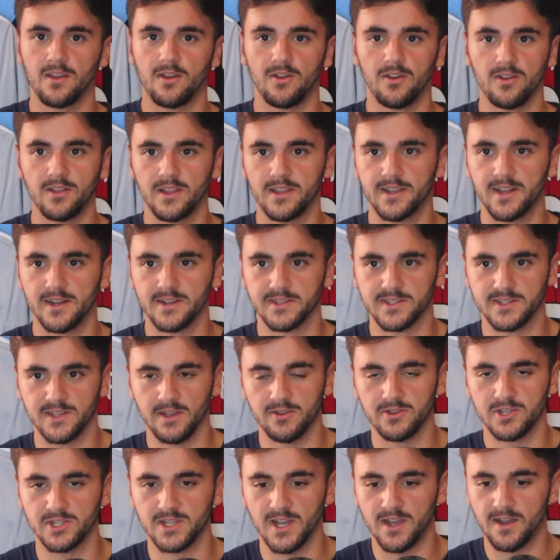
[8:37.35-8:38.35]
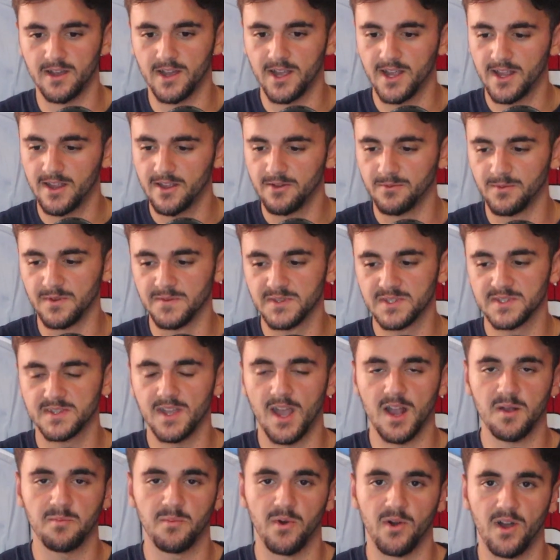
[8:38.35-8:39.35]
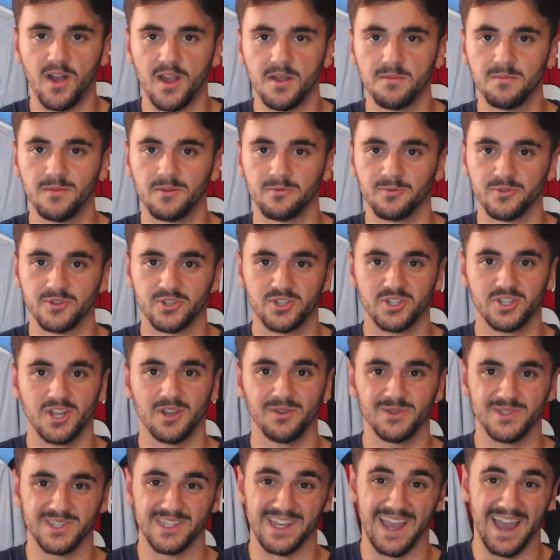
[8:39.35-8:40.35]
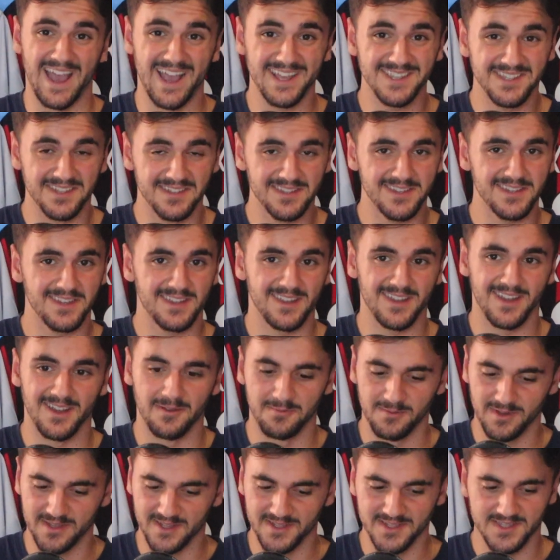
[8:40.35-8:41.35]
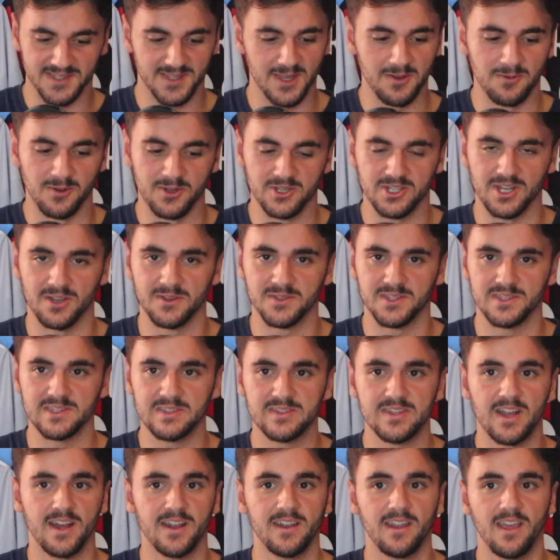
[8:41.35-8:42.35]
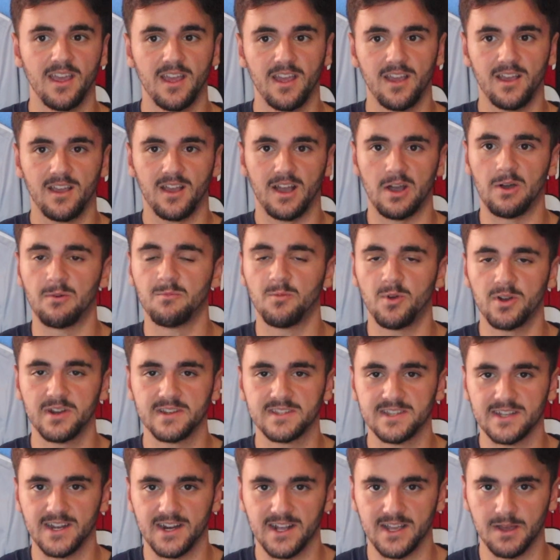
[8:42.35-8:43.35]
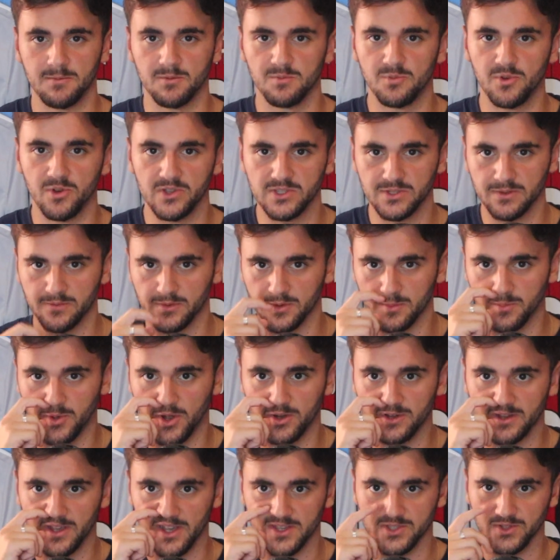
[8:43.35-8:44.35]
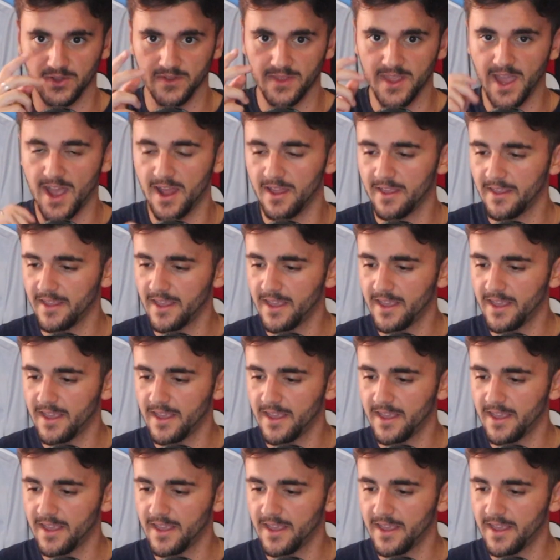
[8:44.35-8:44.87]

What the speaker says: Ole Gunnar Solskjaer, we've stuck by him, which Chelsea hasn't. And we can see what Chelsea's done. I'm wanting to get a couple of boys on for a podcast on that.